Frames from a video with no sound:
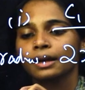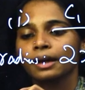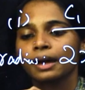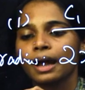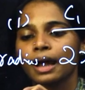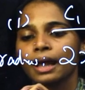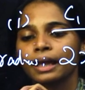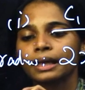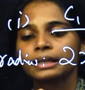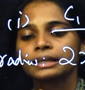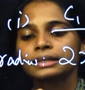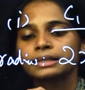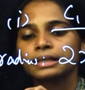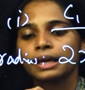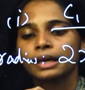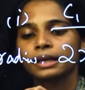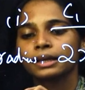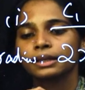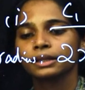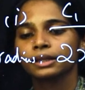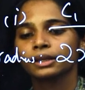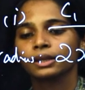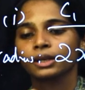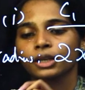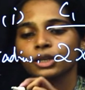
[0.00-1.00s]
Heights are
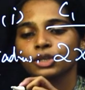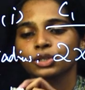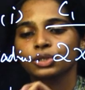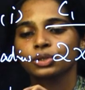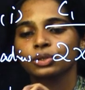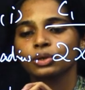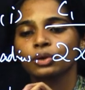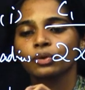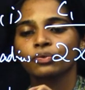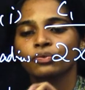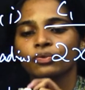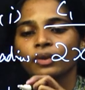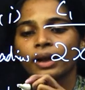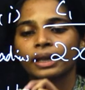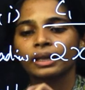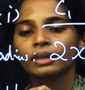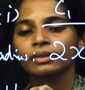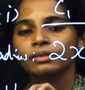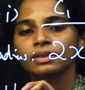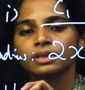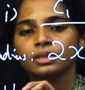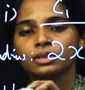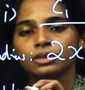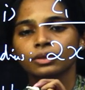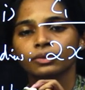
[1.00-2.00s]
in the ratio
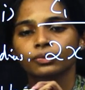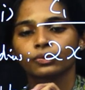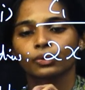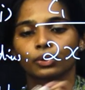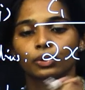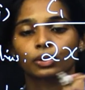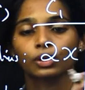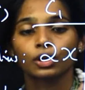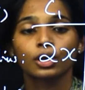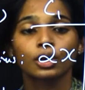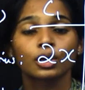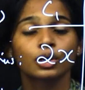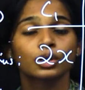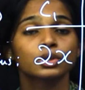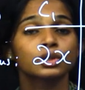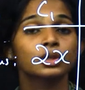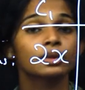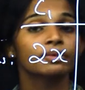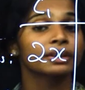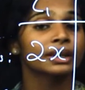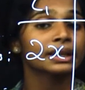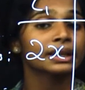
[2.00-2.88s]
5:4. So we